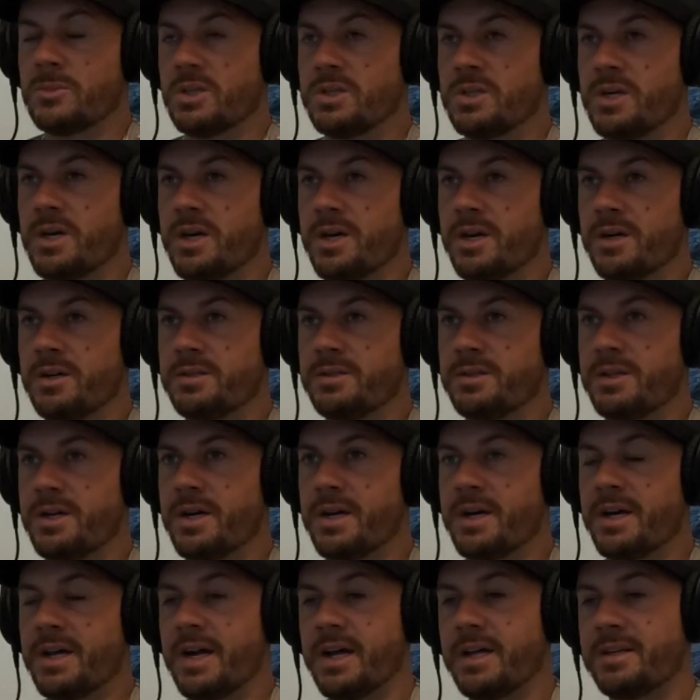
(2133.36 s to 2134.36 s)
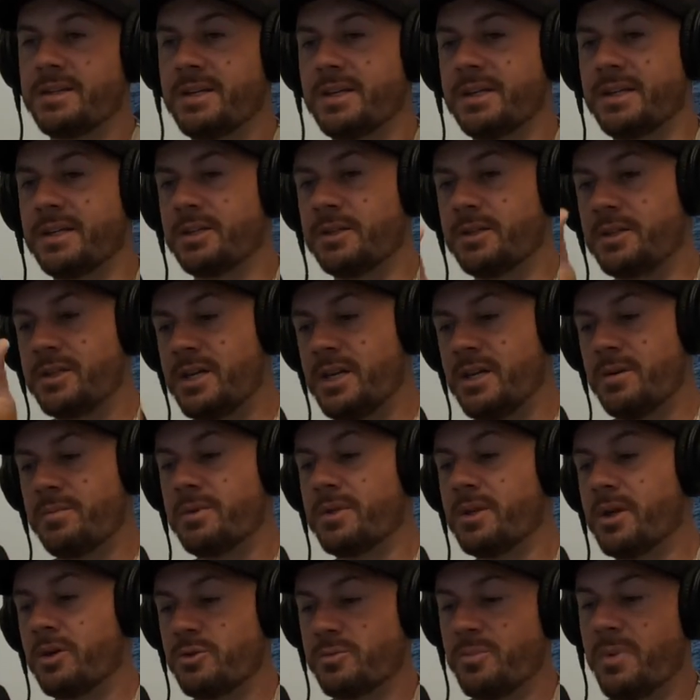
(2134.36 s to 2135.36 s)
Yeah, and I think
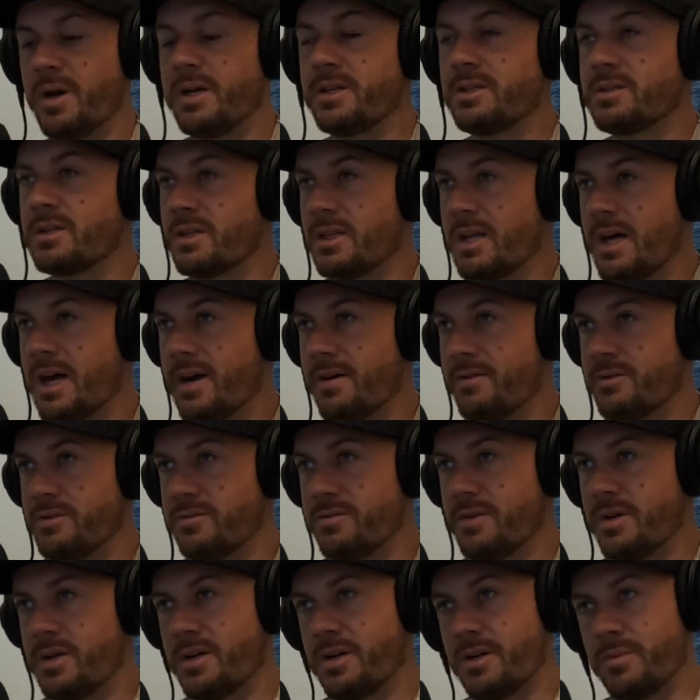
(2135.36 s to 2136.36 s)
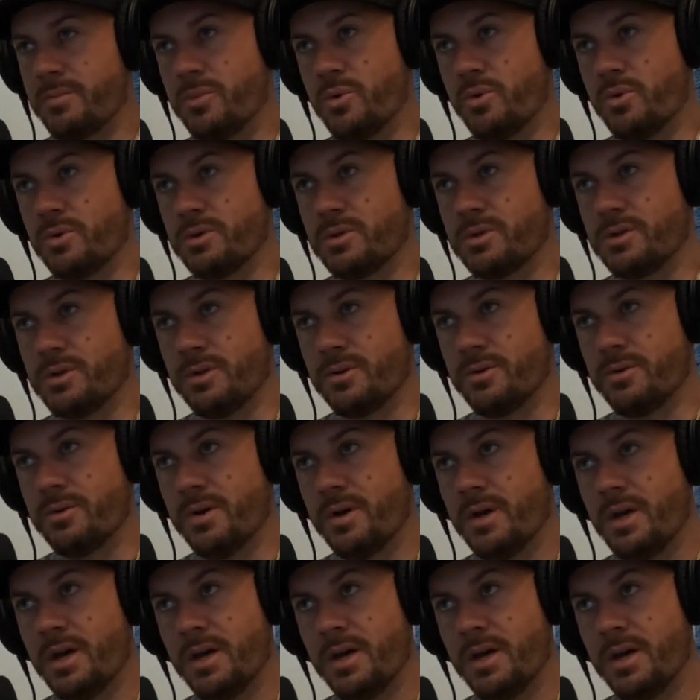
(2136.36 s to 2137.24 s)
keeping those baits alive is very important too.